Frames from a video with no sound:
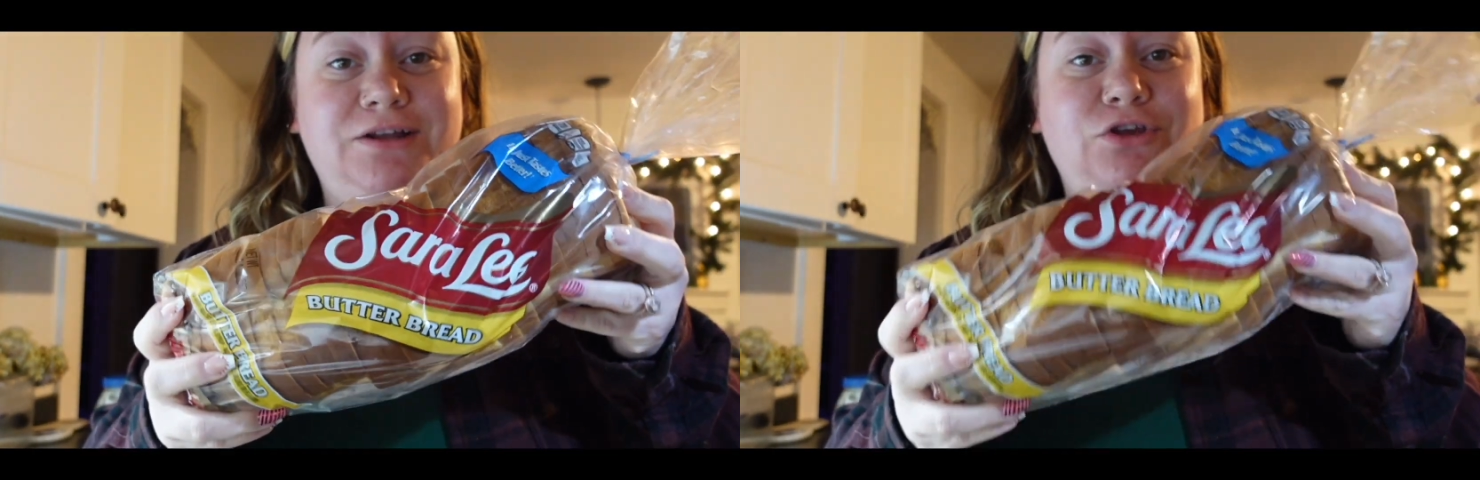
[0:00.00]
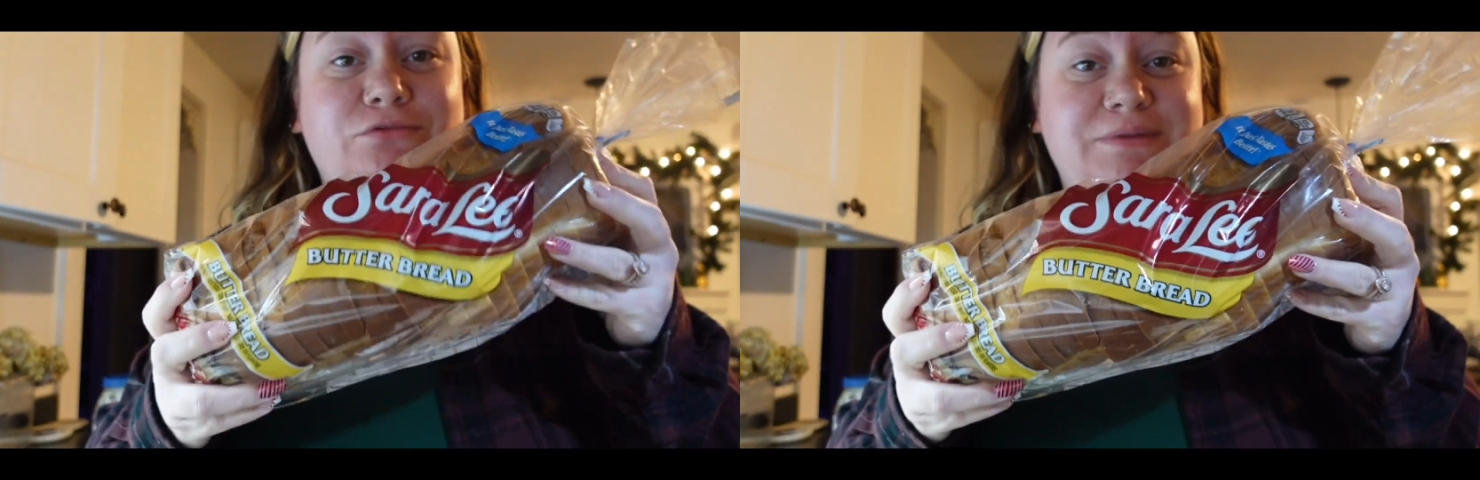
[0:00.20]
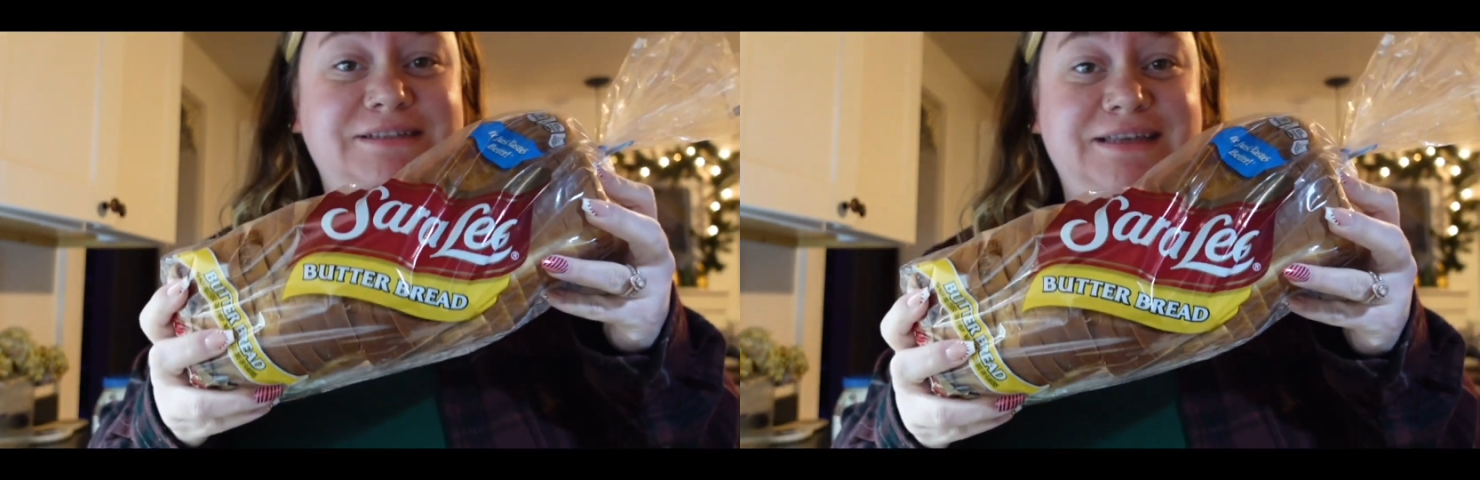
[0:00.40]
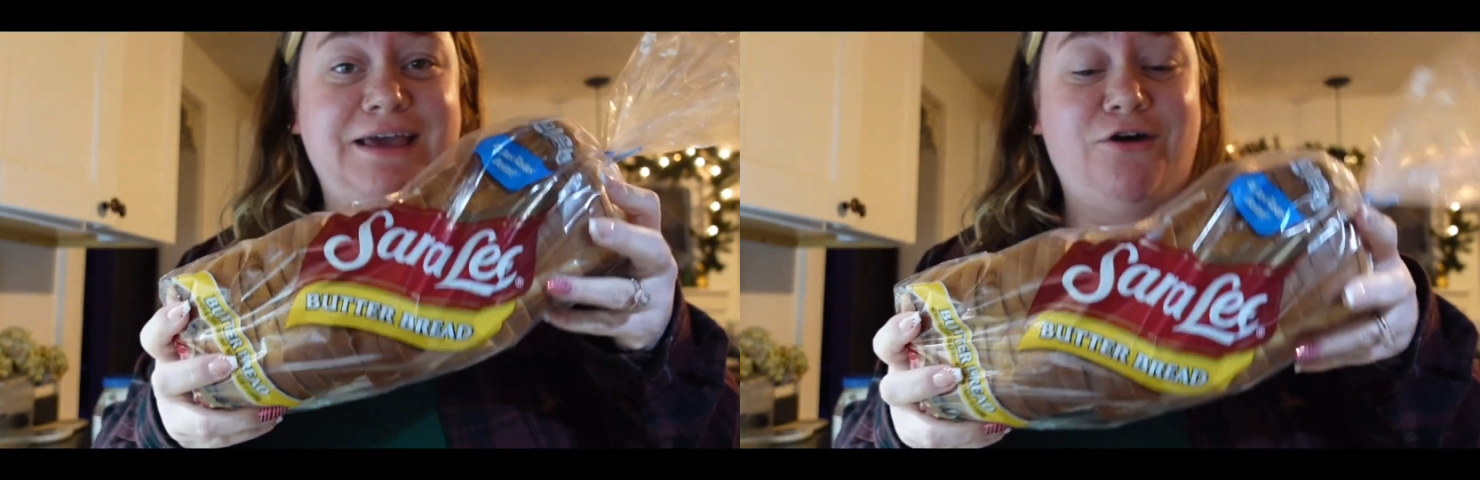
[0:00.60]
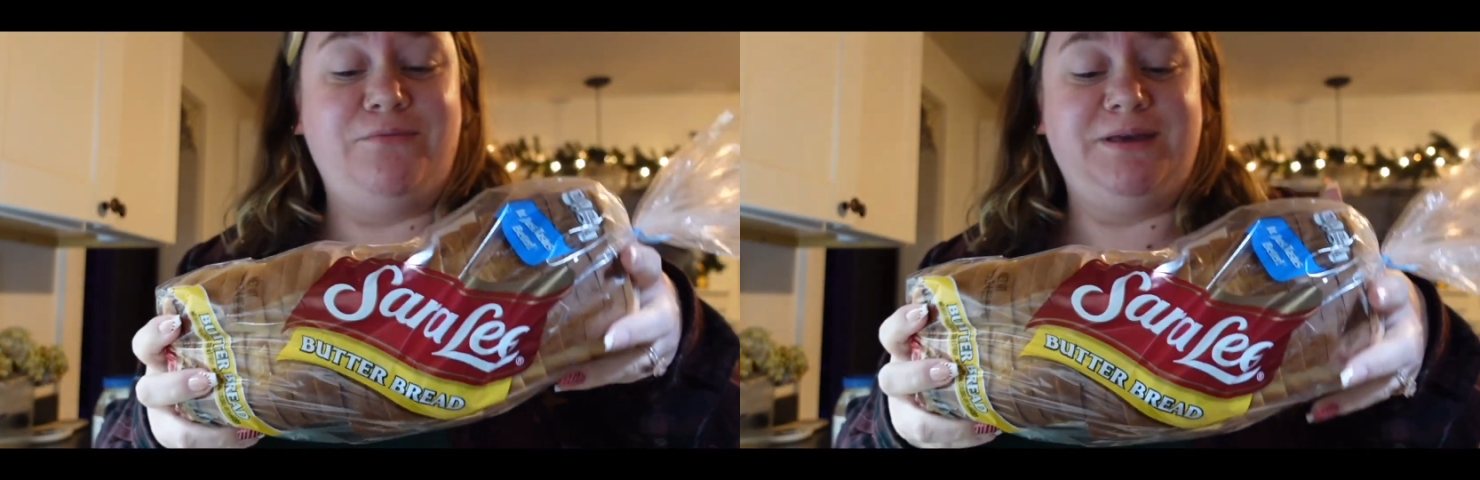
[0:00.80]
you're missing
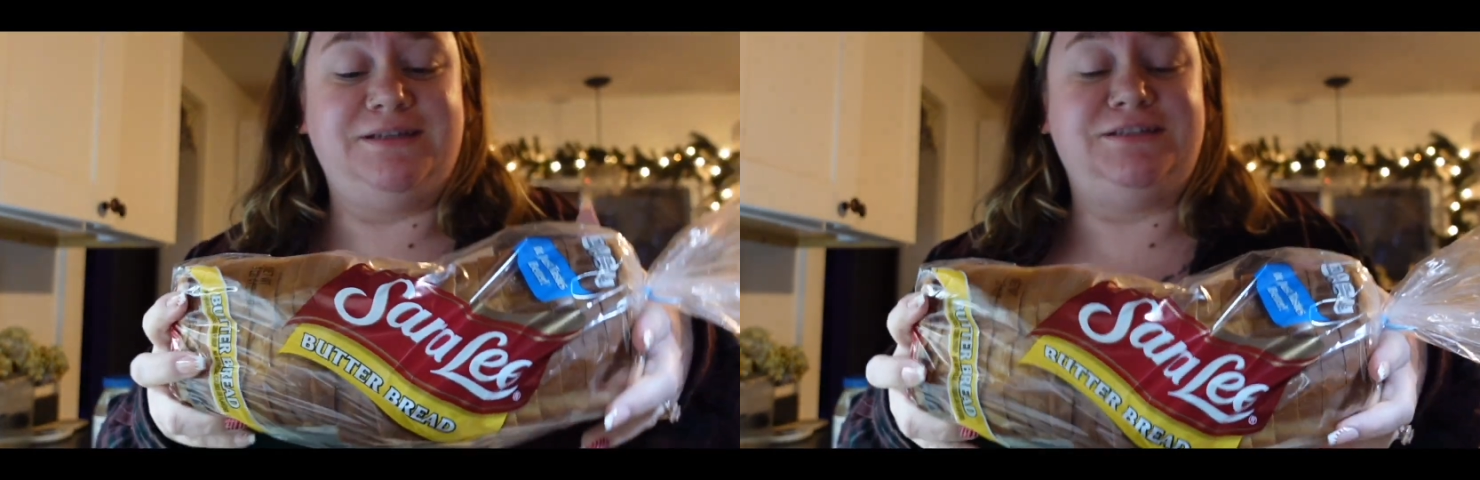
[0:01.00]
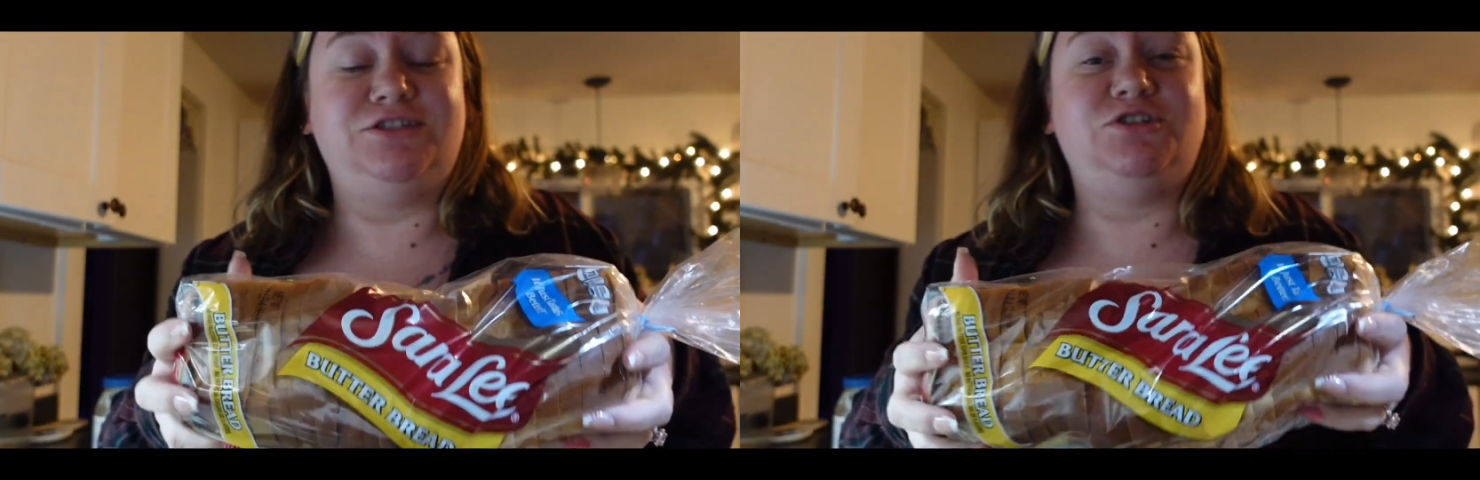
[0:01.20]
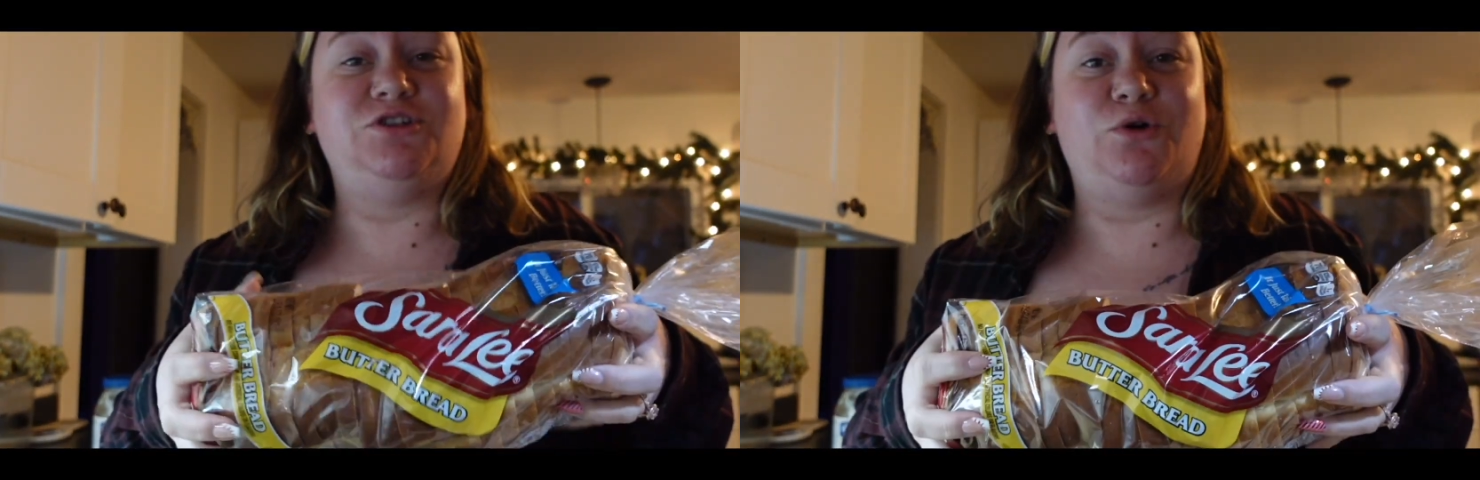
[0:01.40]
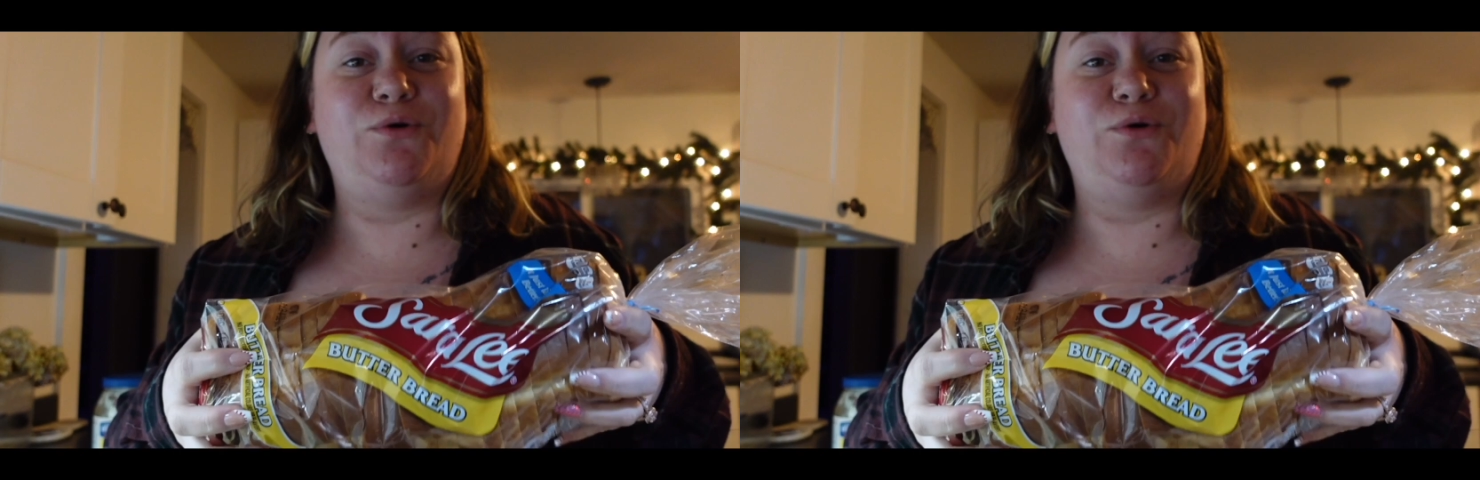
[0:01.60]
out because it's so